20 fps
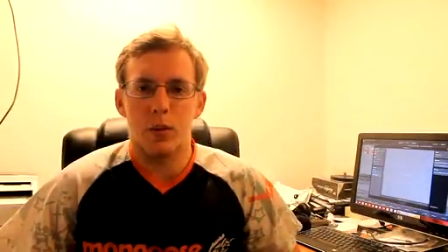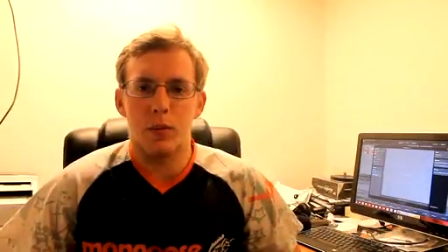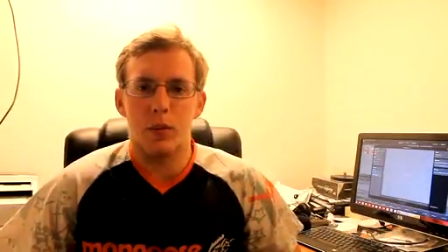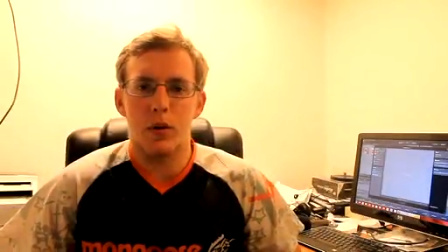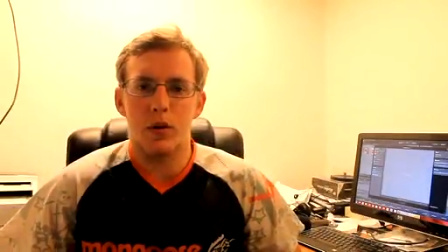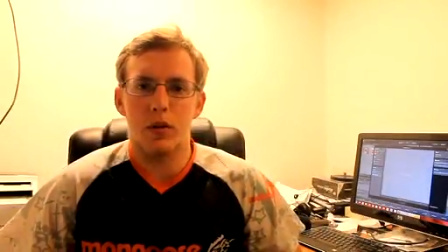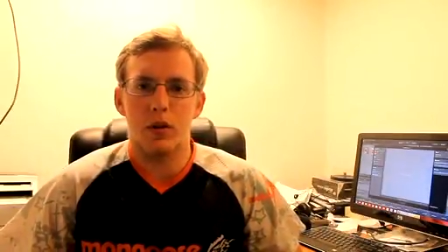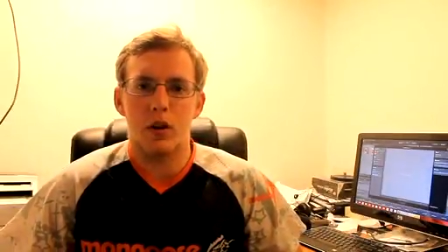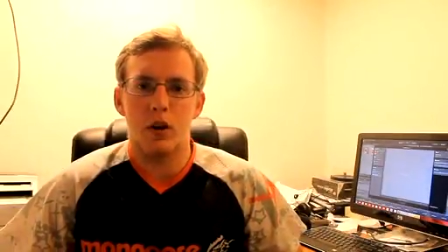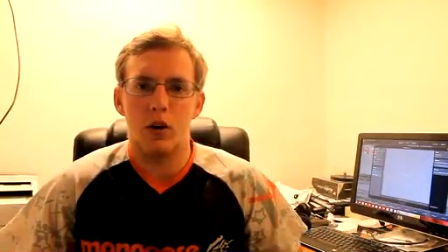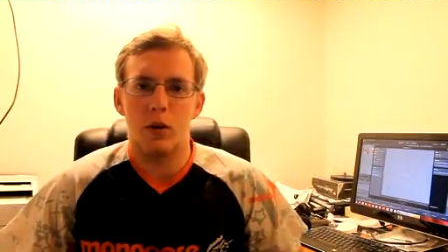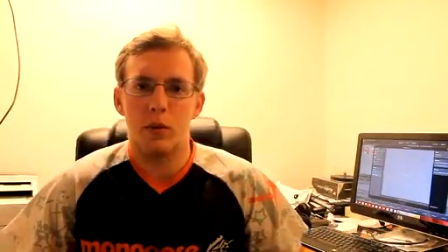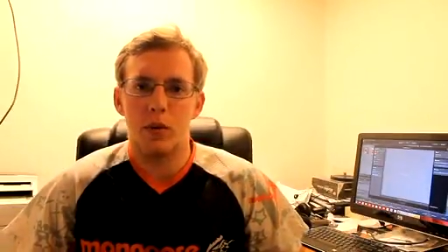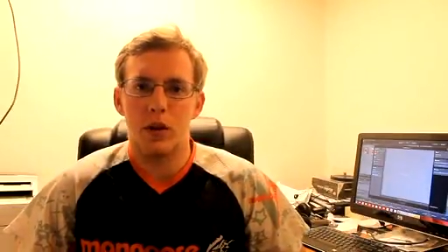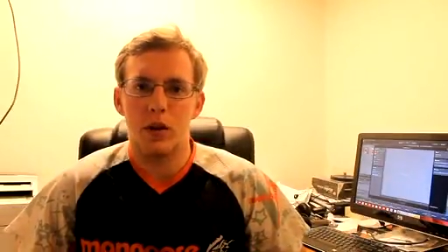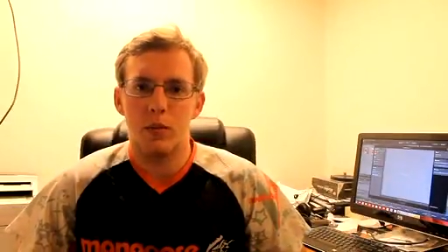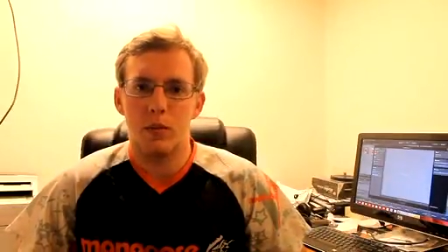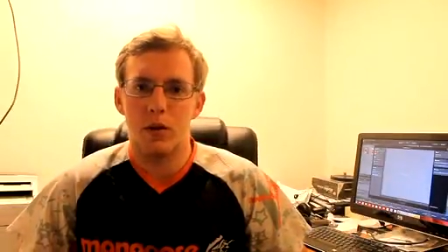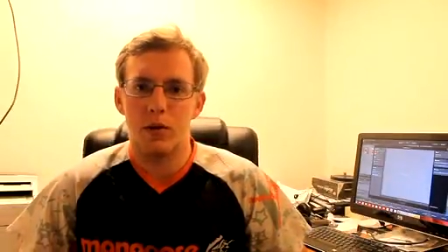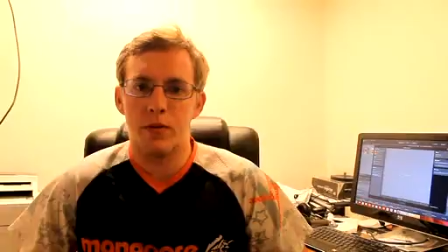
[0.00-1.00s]
and after my
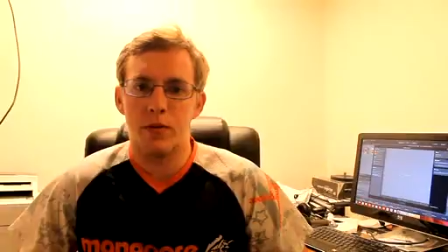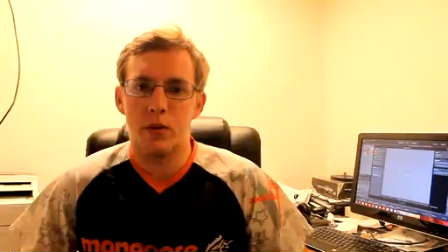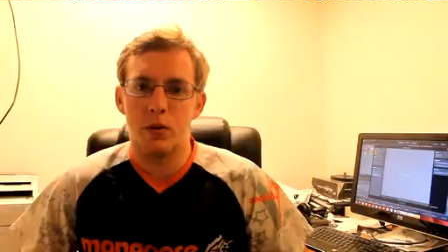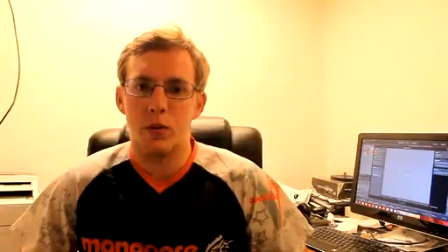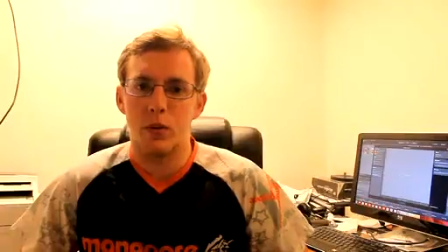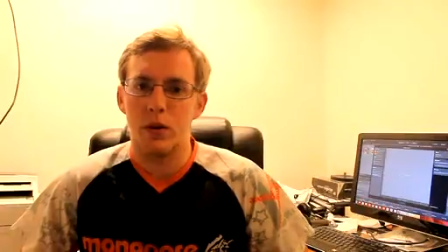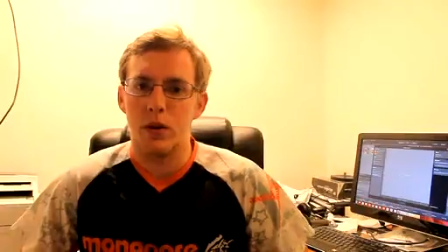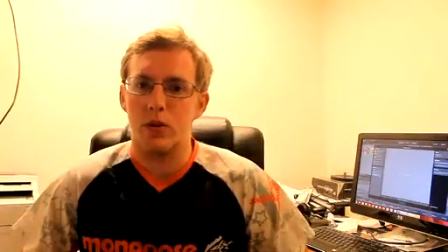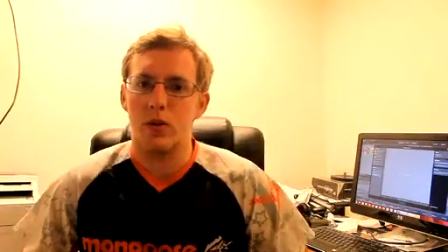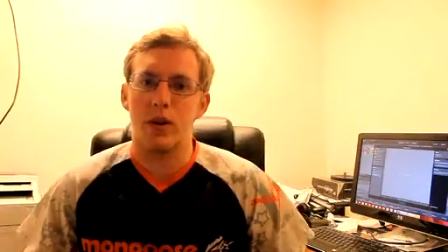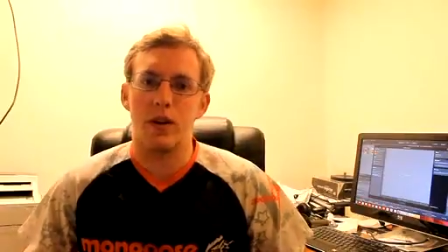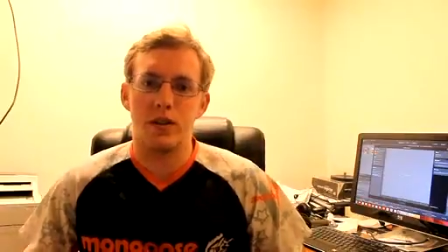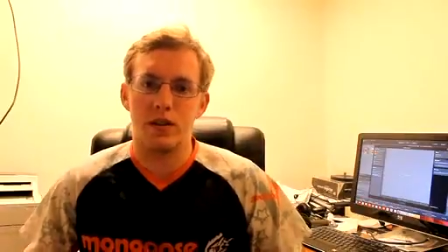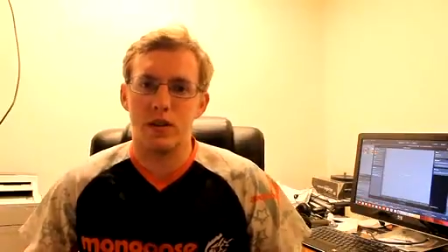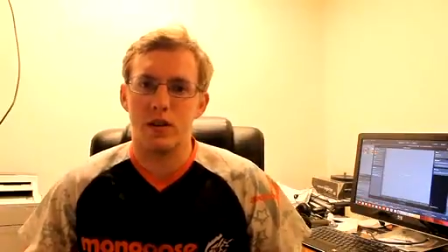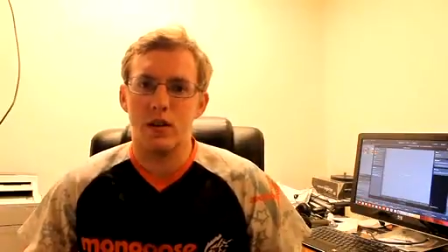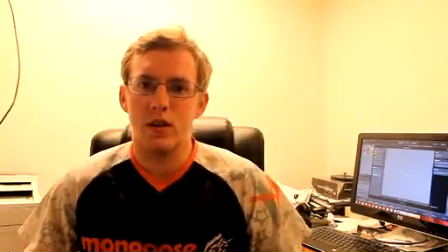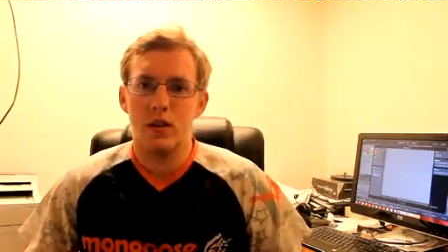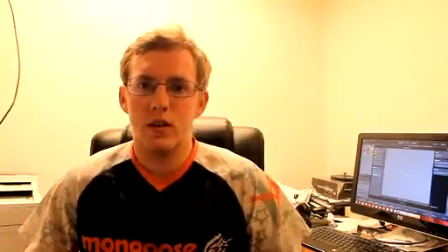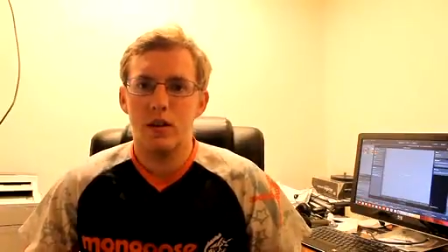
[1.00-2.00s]
brother called me, my phone
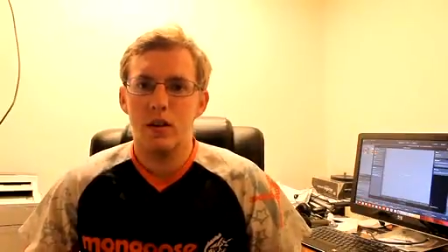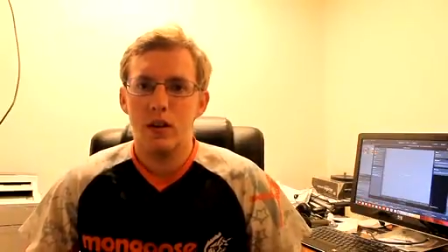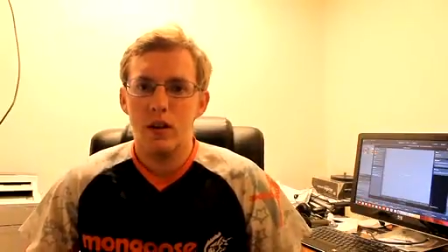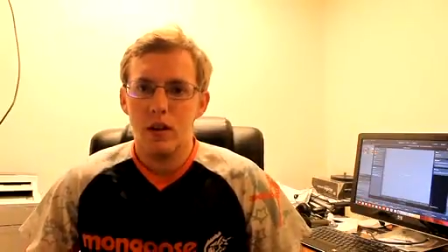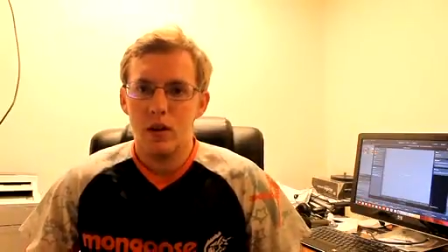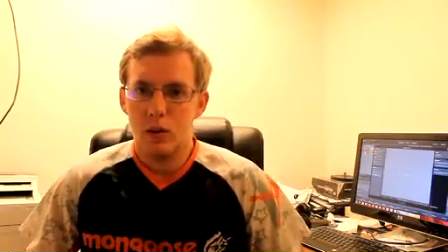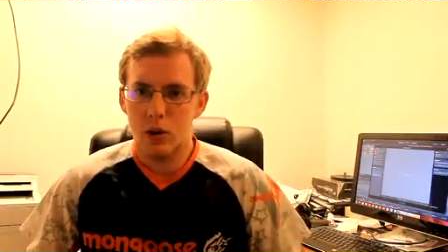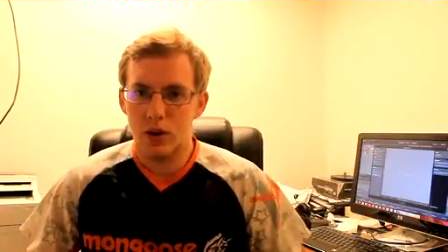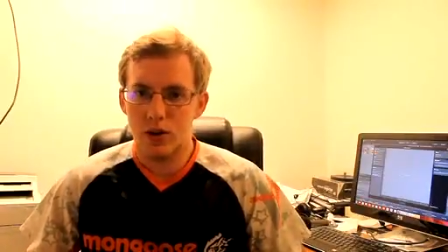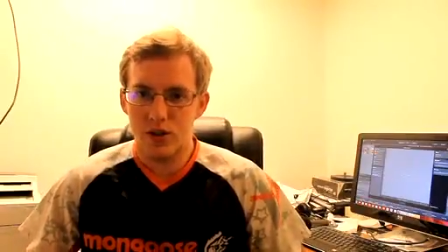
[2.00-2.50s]
went crazy.